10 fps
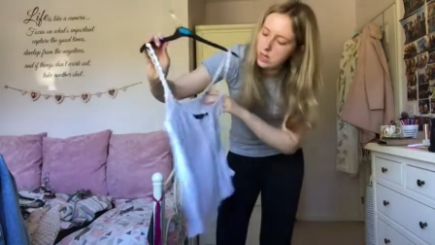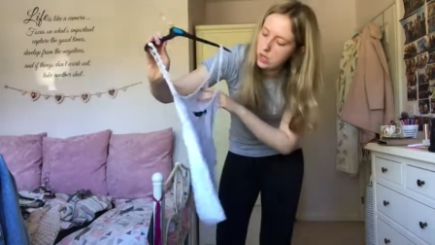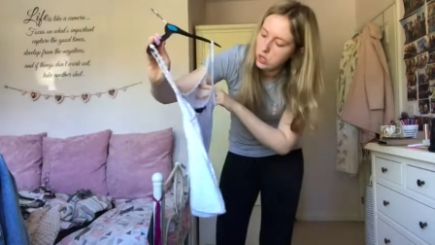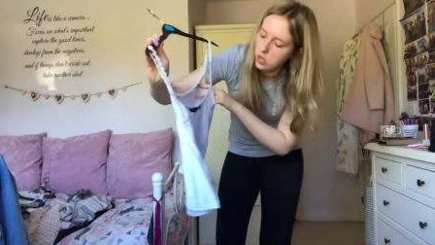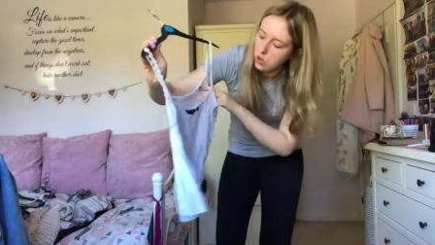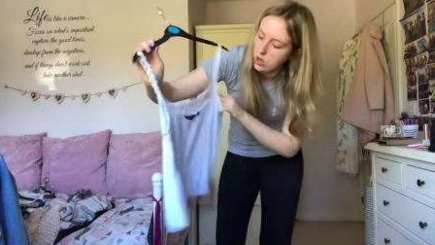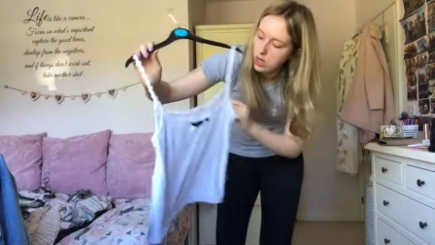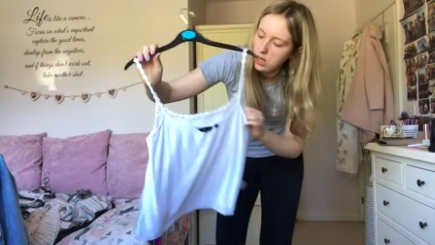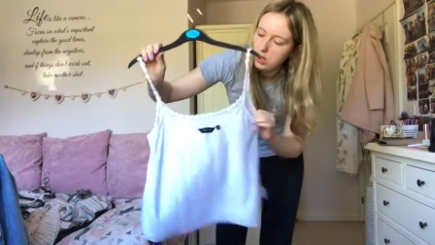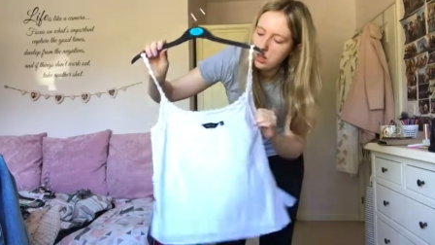New
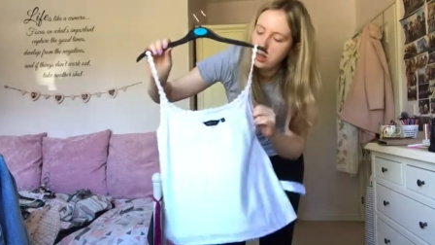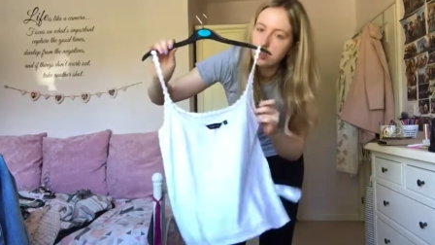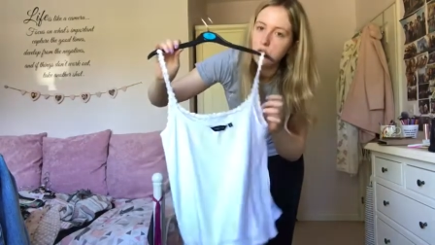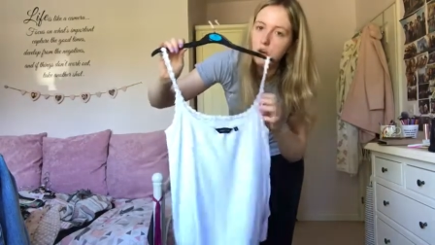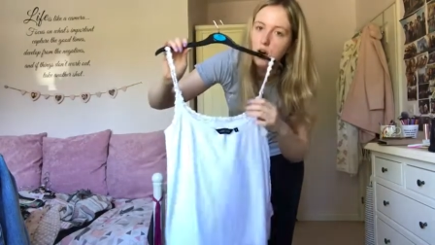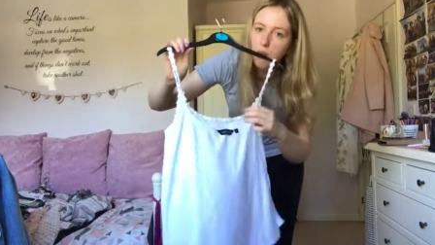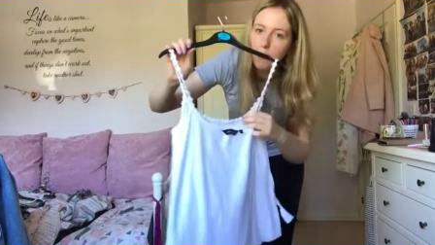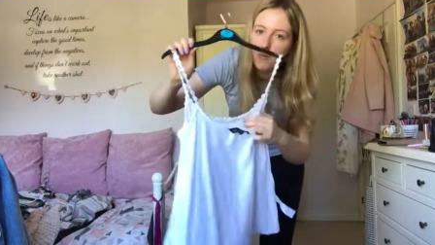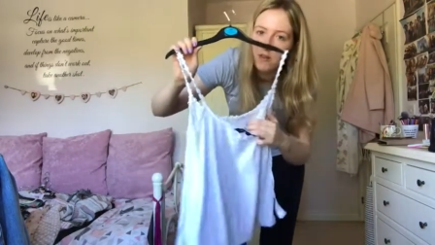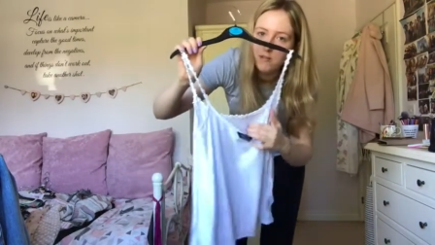Look. It's got, I
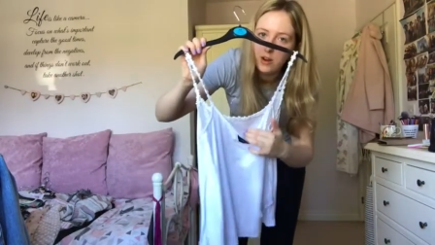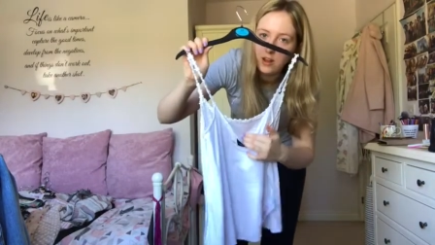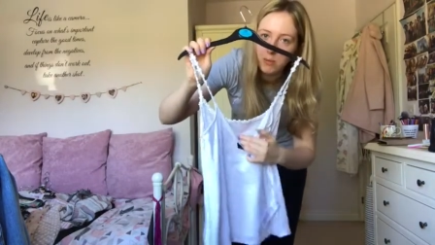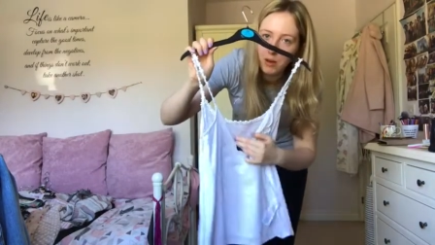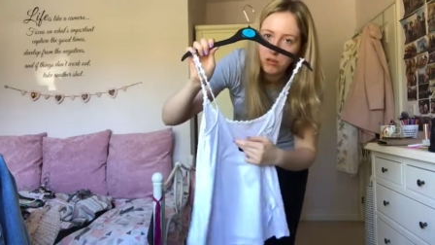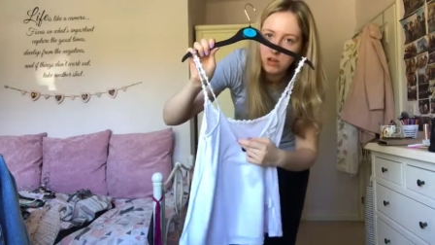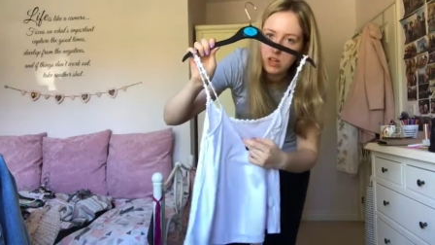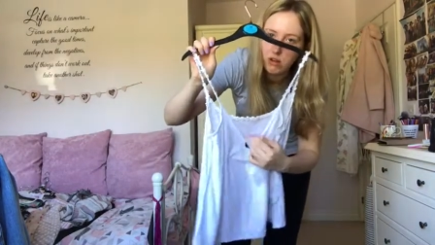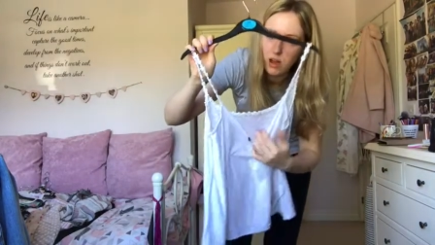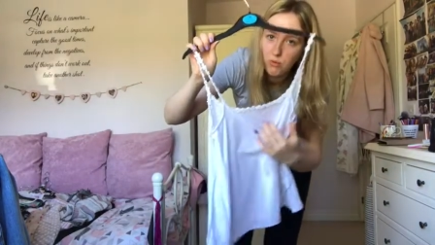remember, I feel like about three years
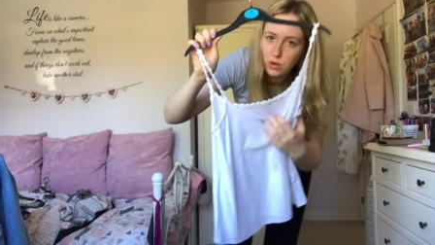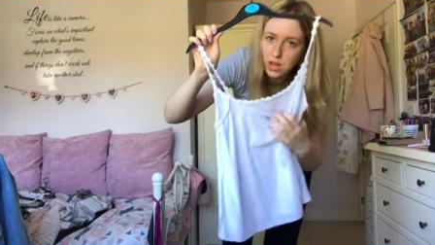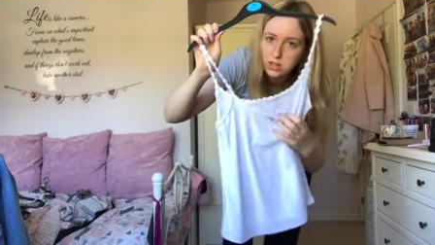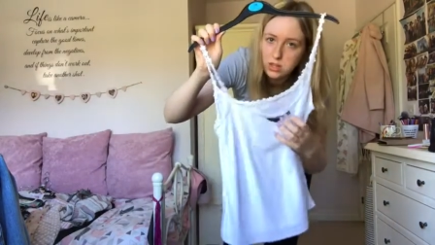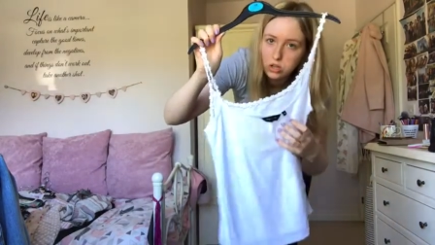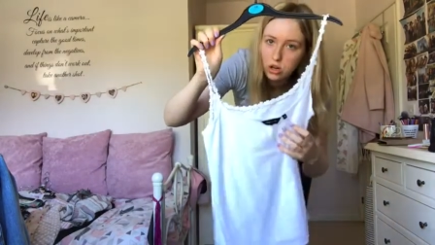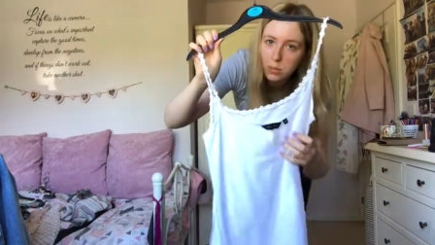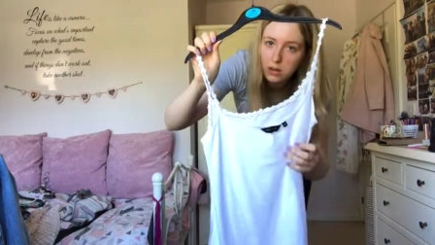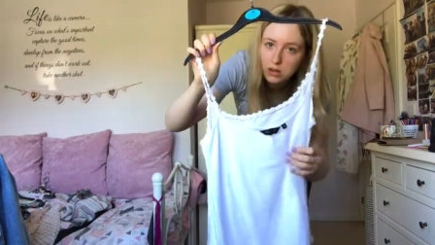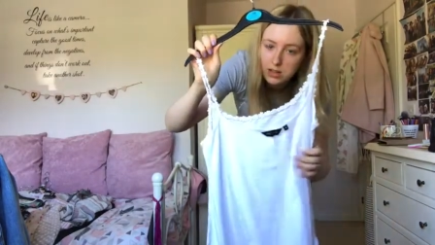ago, everyone had this top.
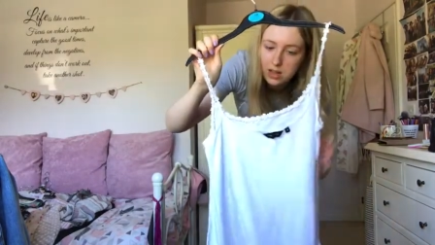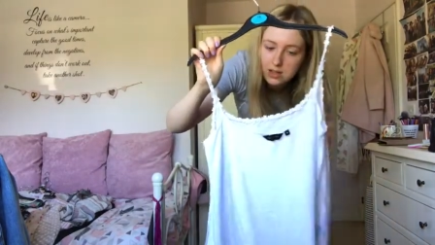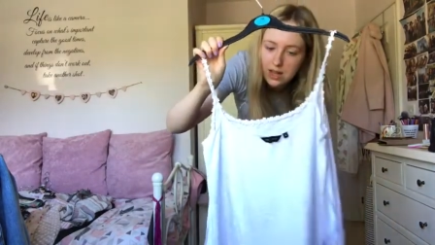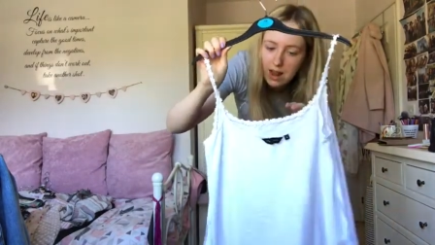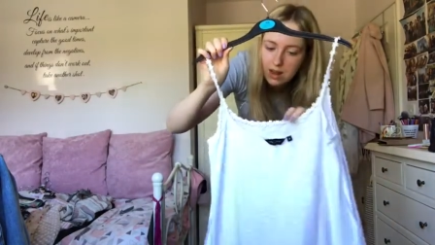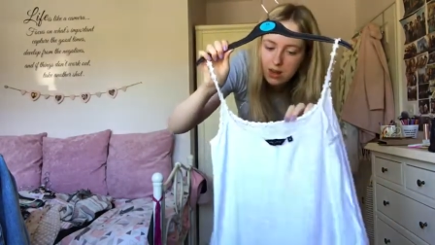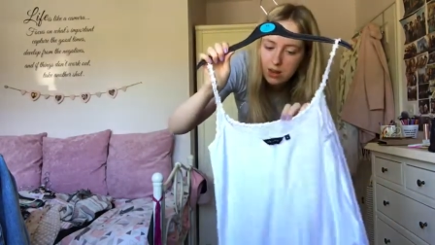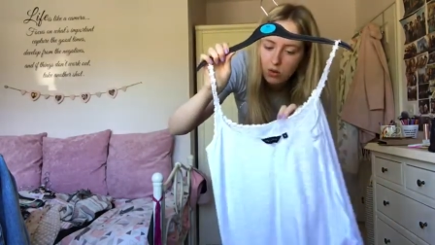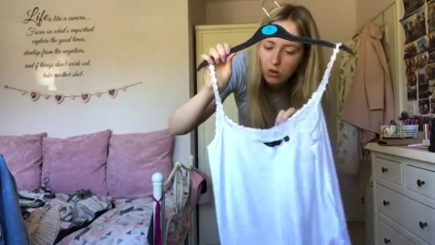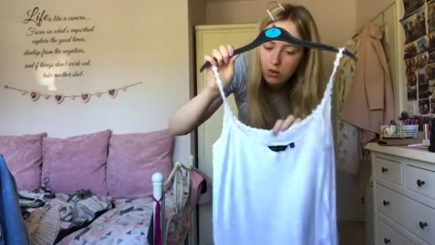It just has daisies
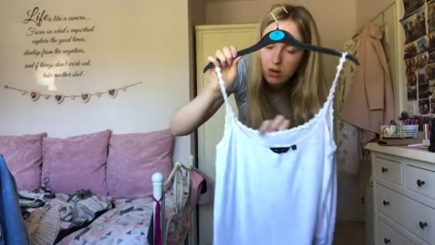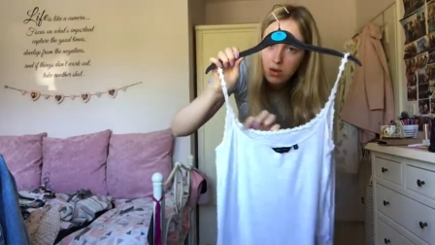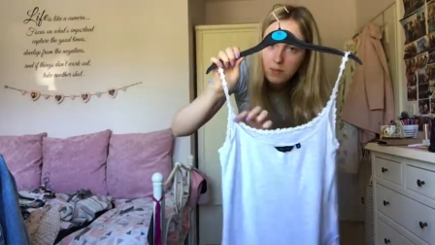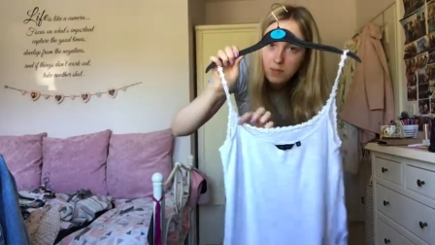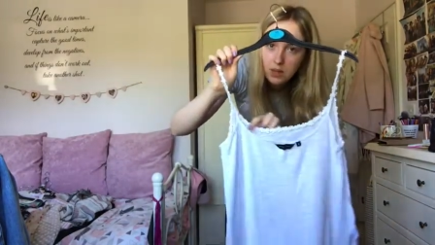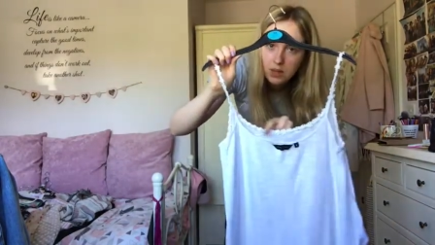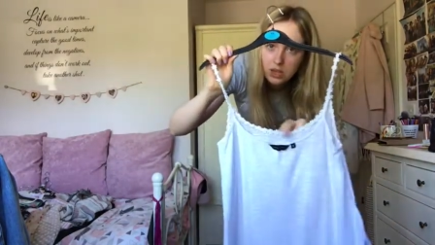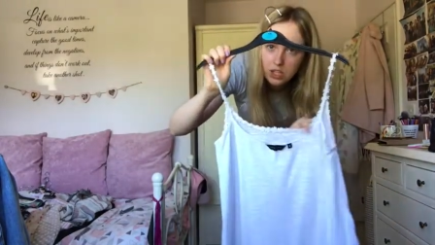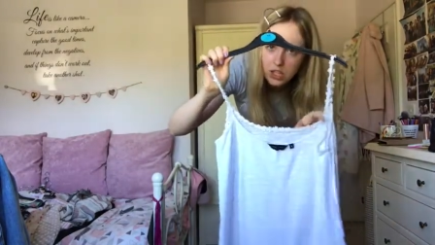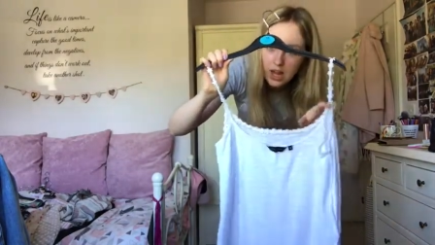along
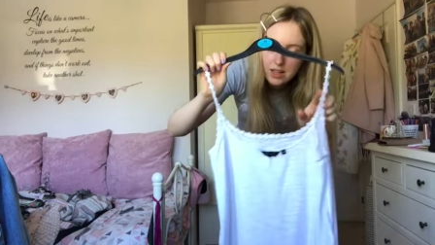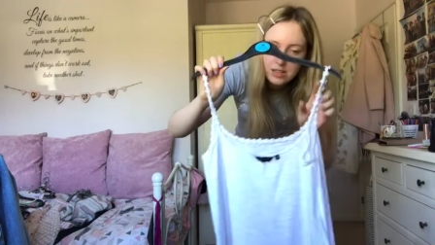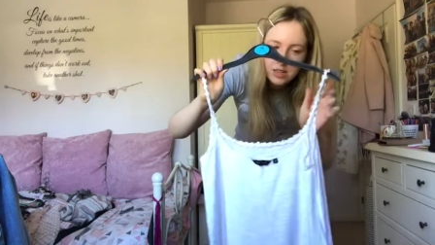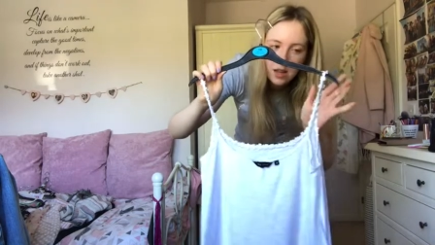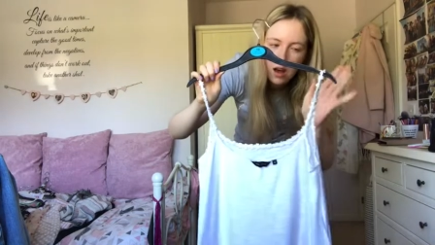the chest.